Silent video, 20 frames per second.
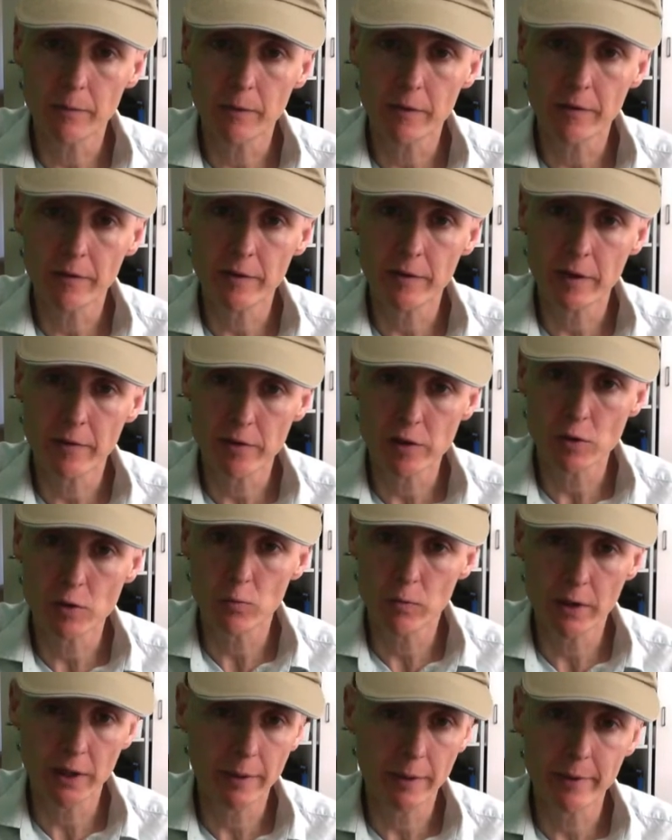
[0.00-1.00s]
If it's a
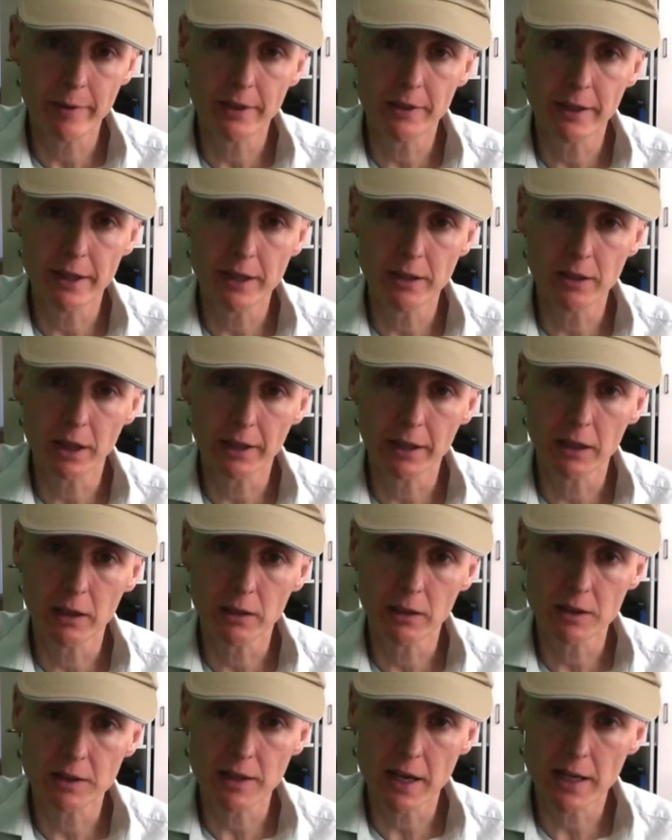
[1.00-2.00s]
really big gig, like
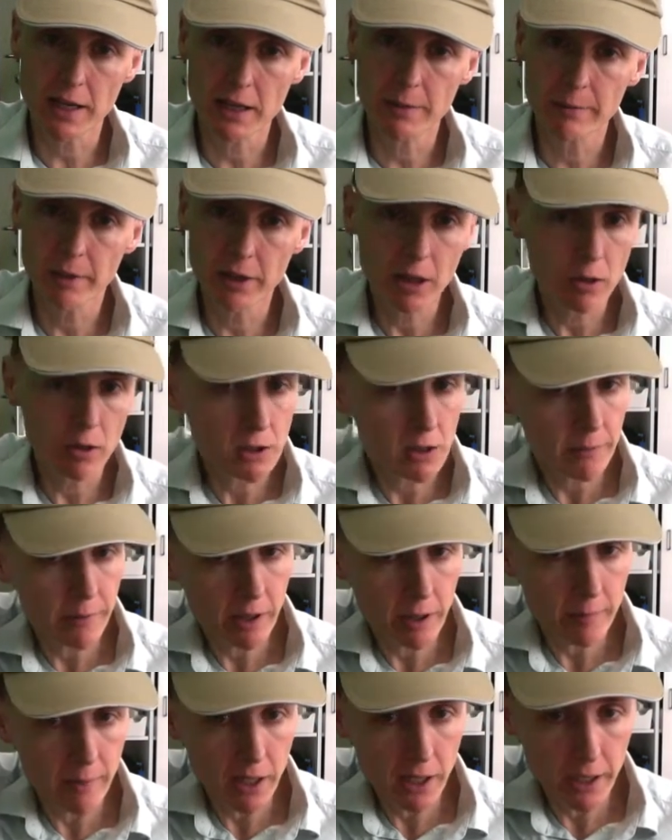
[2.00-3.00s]
a stadium gig or
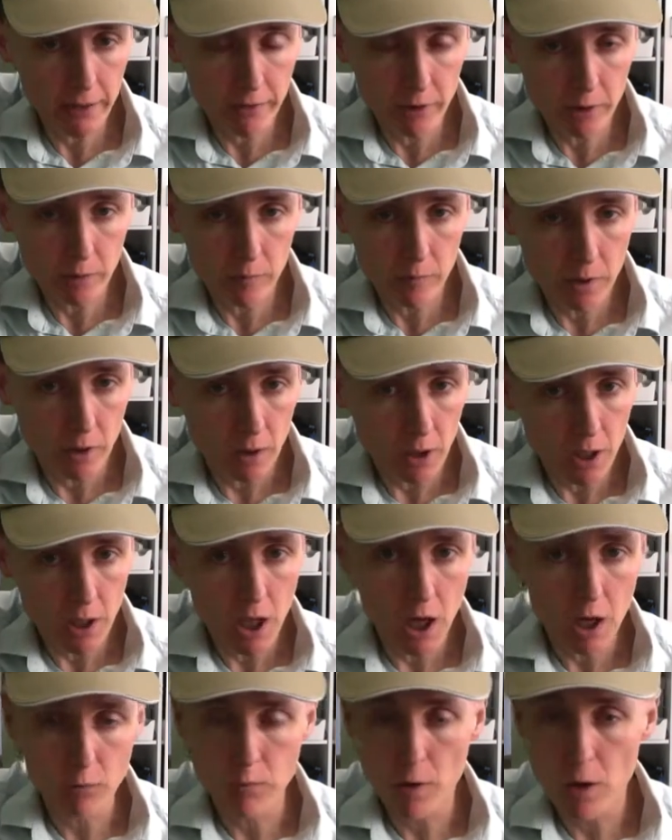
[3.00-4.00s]
something, I might have
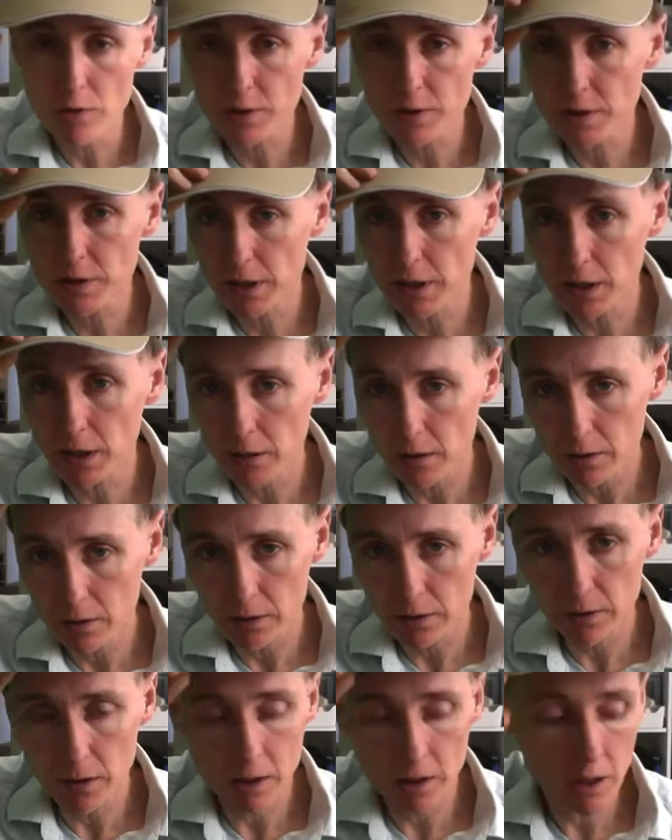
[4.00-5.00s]
a roast dinner.
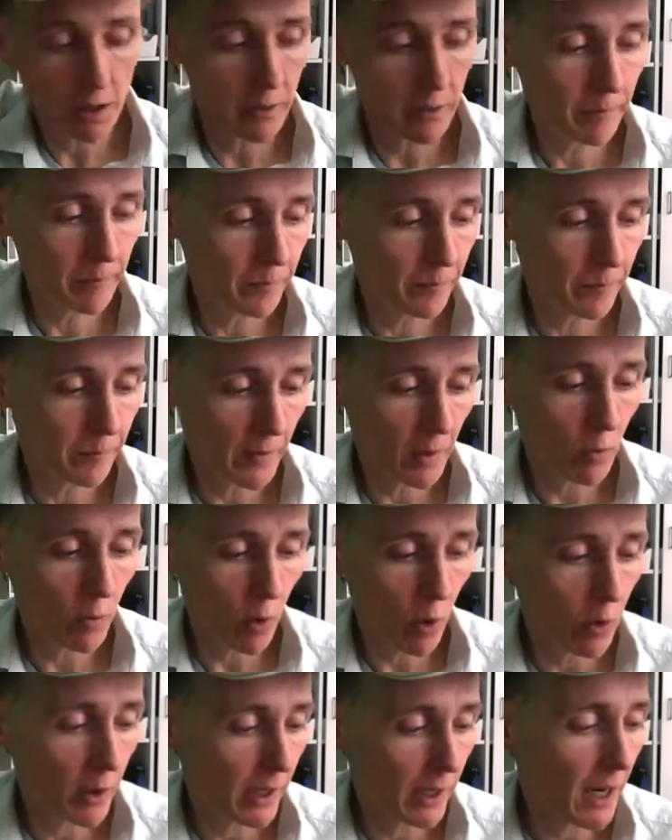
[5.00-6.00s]

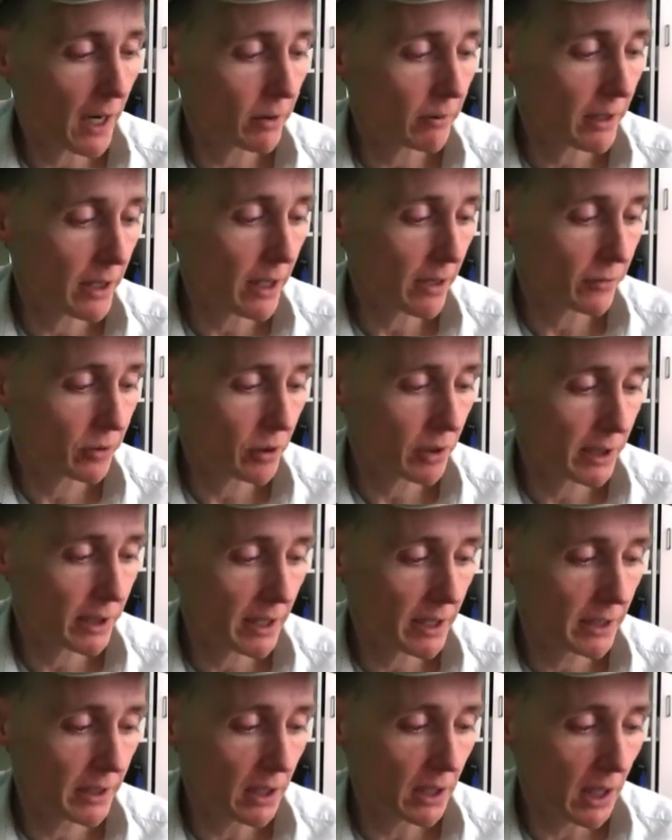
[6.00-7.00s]
We all get hungry after a
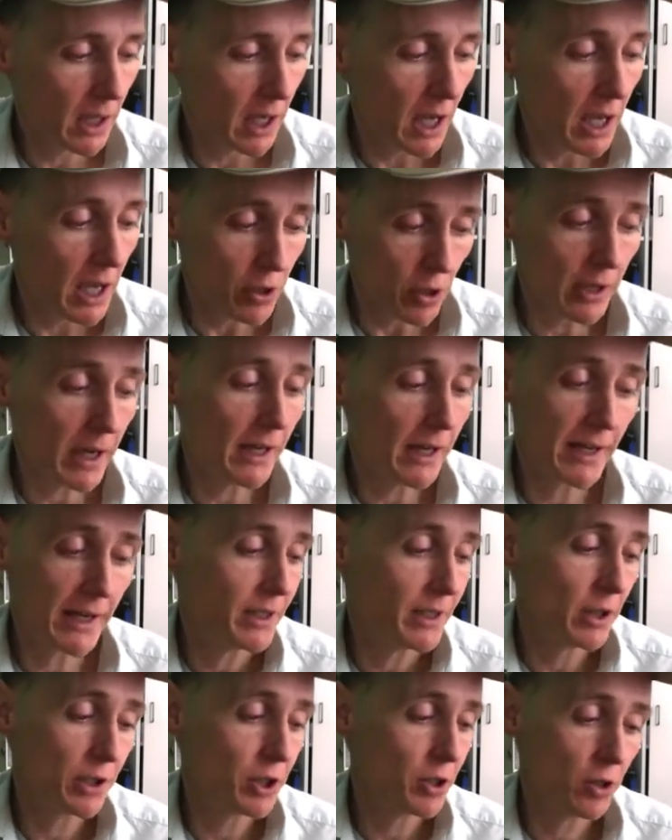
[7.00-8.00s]
gig. You can eat
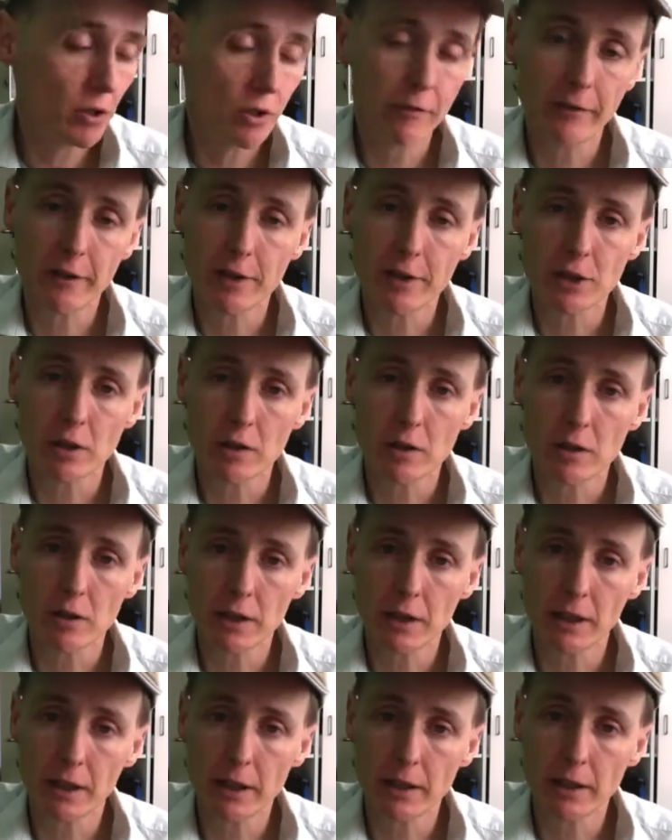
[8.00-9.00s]
your tuna fish. You
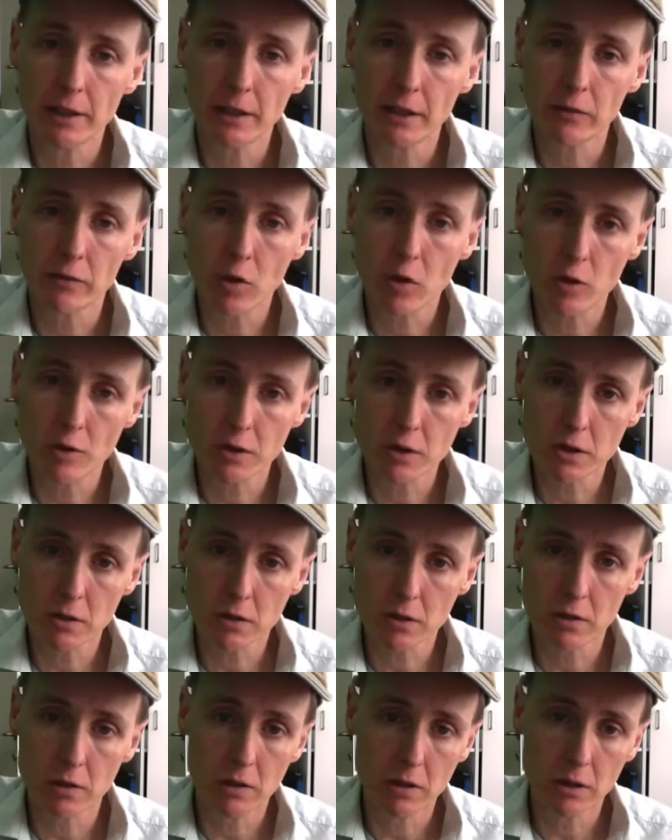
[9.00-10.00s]
can eat it. Of course,
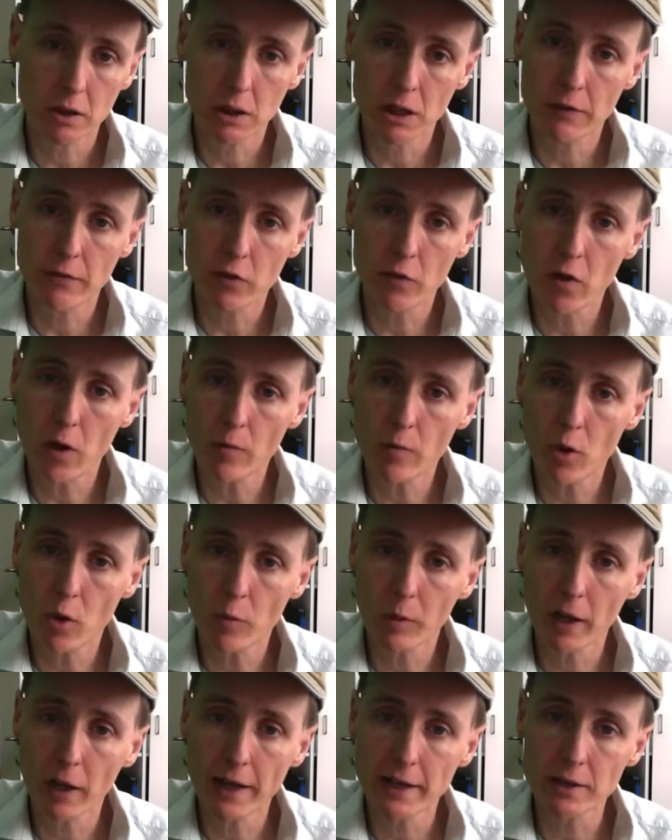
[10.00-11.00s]
if you've got more
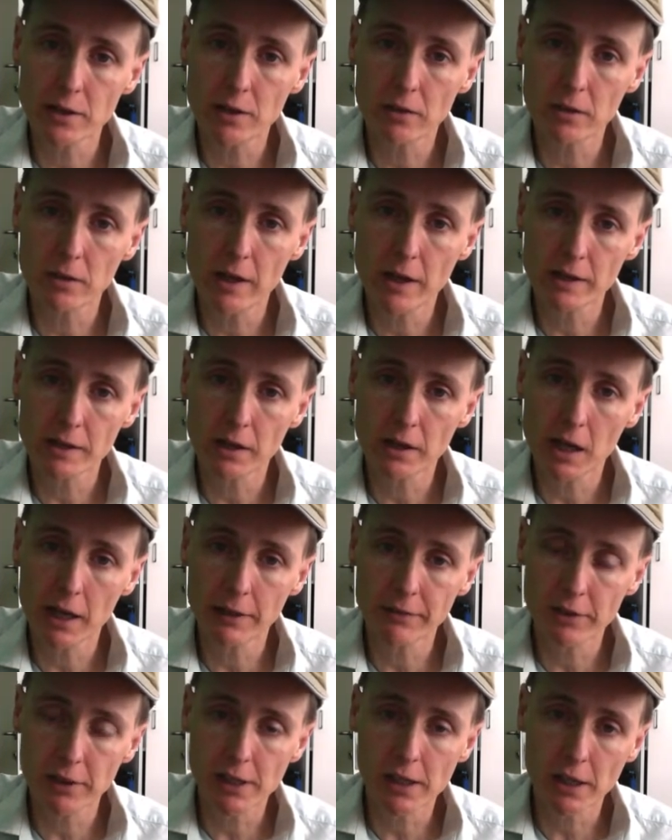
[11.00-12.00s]
playing to do that tonight,
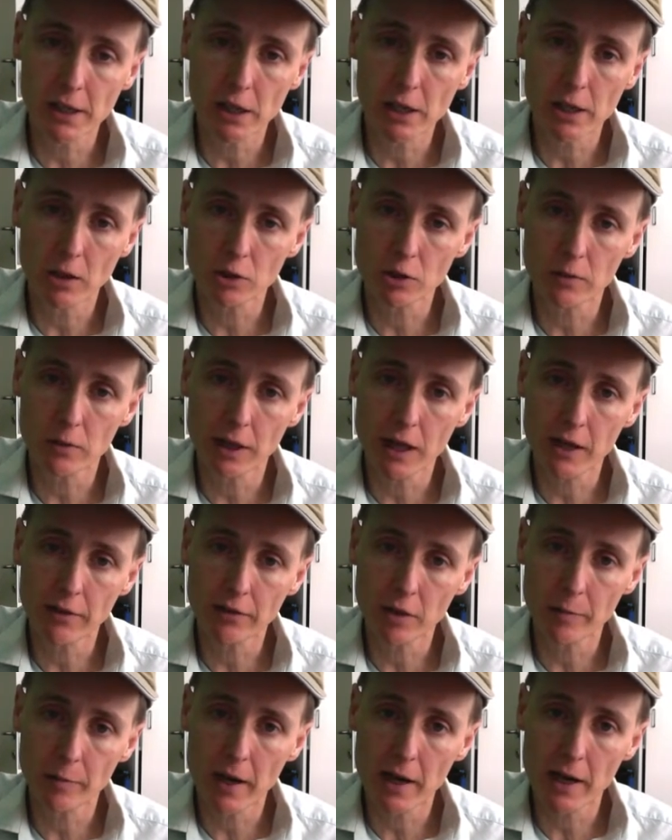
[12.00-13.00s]
if you're kicking onto an
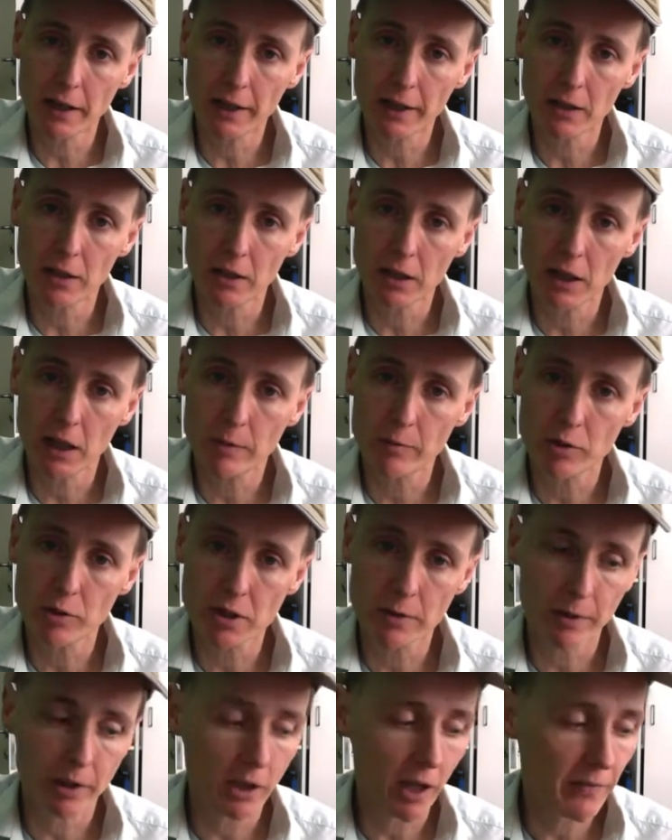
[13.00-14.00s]
after party at a club or
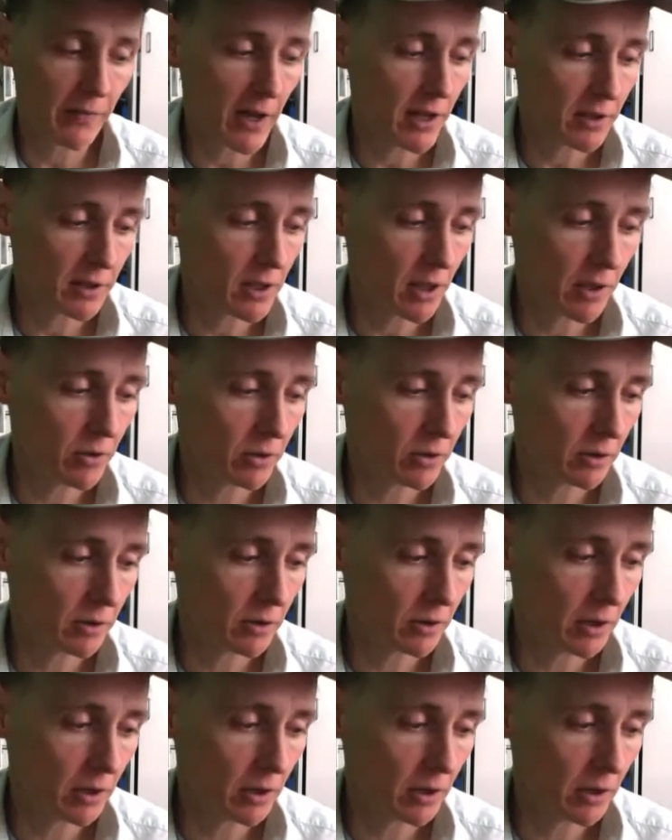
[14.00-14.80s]
something like that, don't